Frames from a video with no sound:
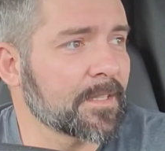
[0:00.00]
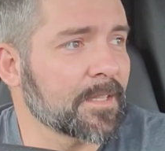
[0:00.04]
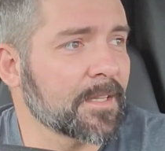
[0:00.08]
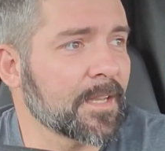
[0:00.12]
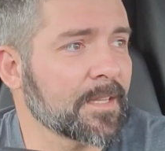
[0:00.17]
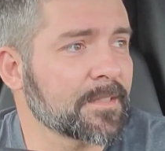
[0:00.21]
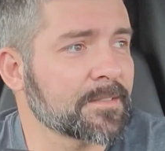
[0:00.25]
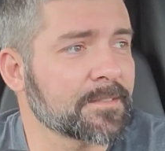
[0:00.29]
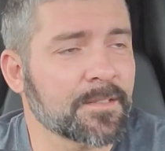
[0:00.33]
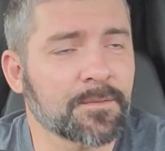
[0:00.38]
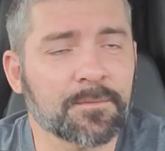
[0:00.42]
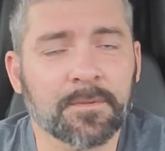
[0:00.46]
And
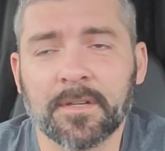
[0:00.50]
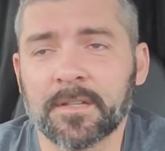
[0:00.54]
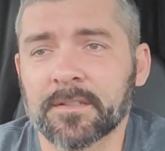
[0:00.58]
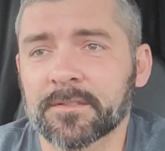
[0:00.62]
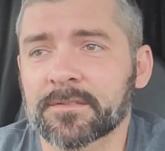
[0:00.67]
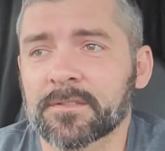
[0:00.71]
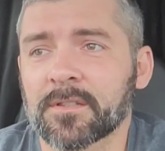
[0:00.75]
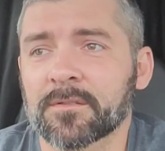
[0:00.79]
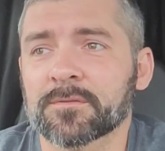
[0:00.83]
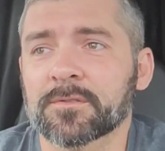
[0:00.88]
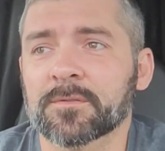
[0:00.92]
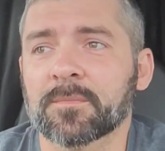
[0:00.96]
they said, well,
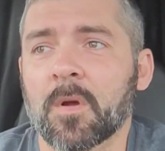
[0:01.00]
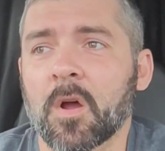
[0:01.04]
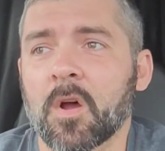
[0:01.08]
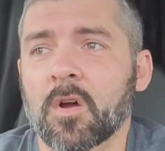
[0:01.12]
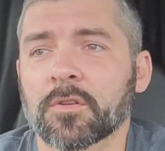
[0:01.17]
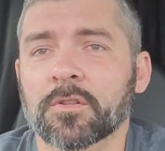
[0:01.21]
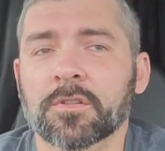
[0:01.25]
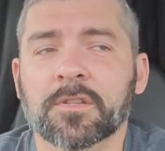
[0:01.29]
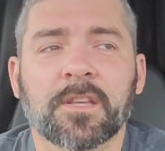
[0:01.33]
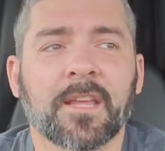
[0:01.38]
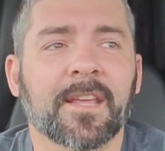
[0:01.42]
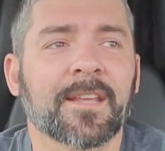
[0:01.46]
it's so
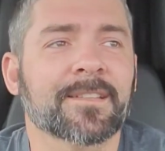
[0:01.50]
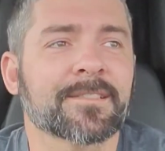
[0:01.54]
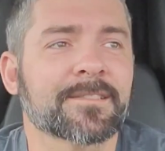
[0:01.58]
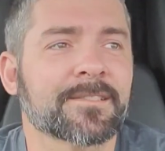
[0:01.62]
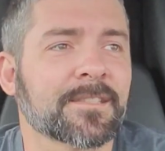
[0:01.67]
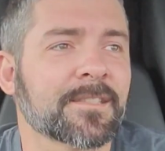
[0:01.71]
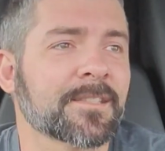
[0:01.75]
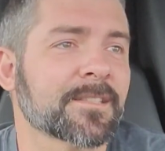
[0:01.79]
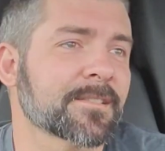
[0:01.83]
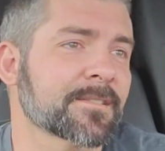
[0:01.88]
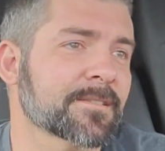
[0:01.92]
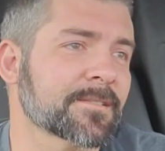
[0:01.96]
small you can't
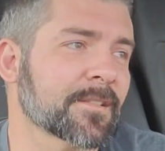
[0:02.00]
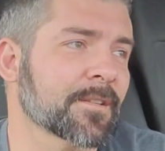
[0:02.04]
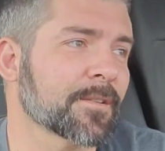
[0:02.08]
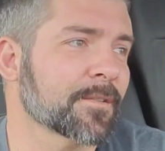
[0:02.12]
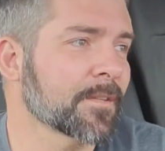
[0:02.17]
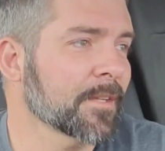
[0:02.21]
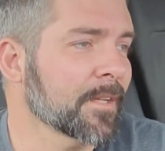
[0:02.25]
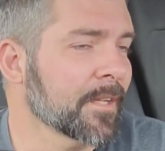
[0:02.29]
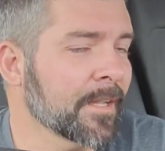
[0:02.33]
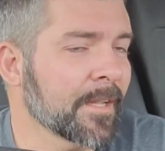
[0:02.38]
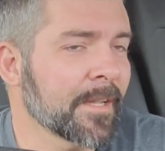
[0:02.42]
see it. So